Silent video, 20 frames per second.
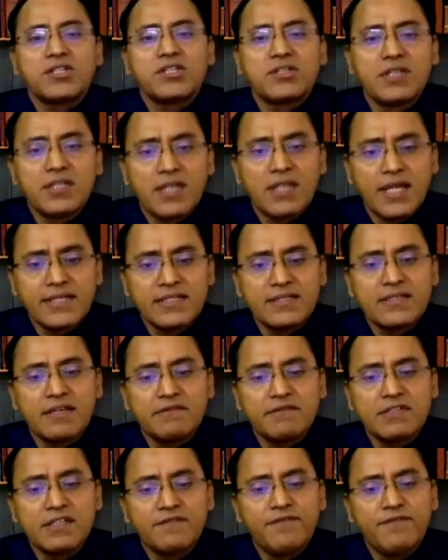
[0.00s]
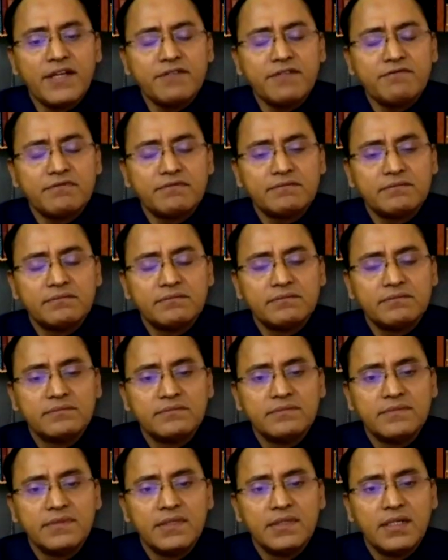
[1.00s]
in 1975
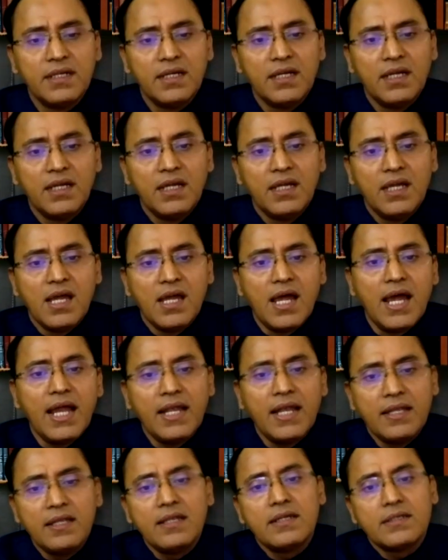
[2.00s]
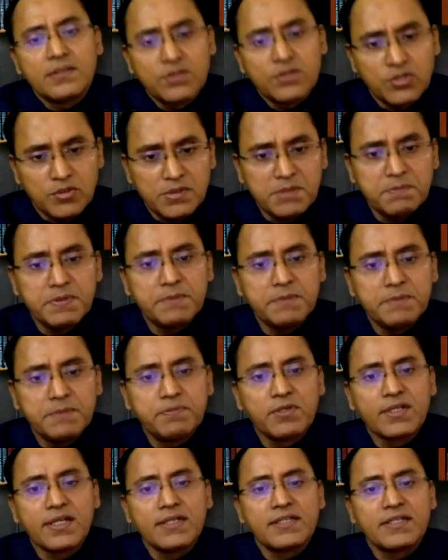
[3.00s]
and so many people
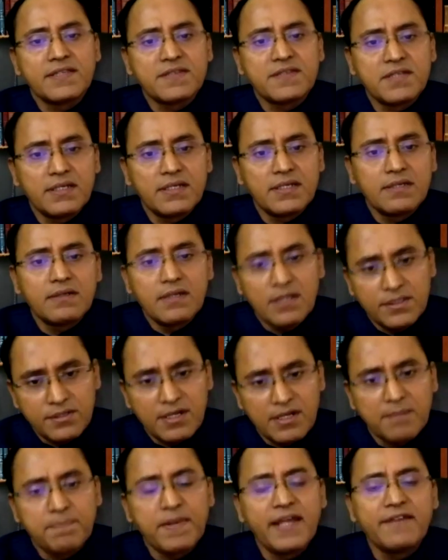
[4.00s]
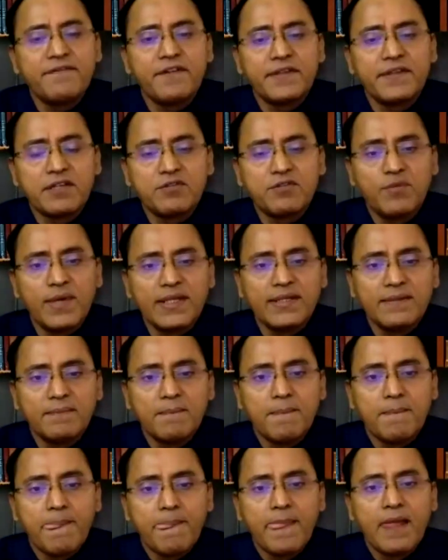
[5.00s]
contested rather applied for that one
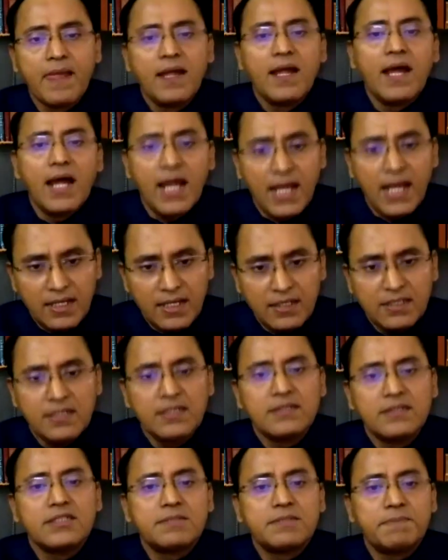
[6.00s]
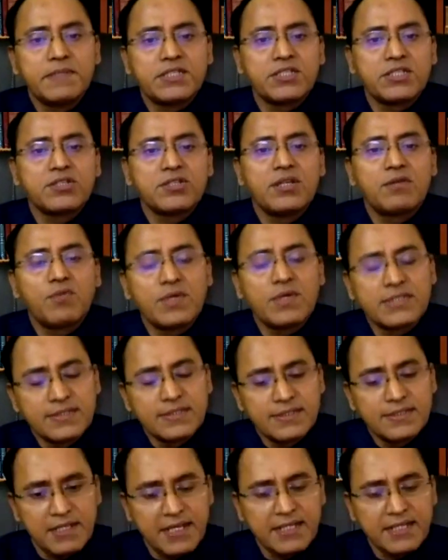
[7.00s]
and uh, this petitioner was
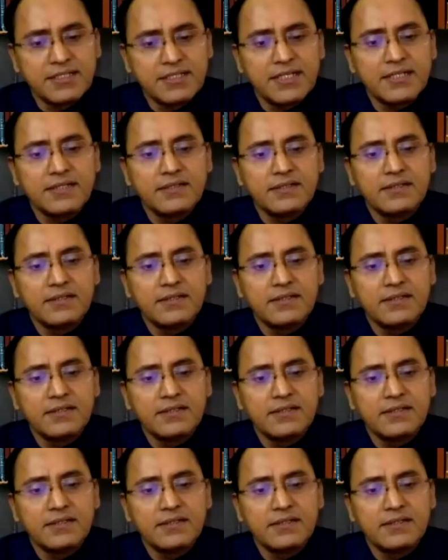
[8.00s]
selected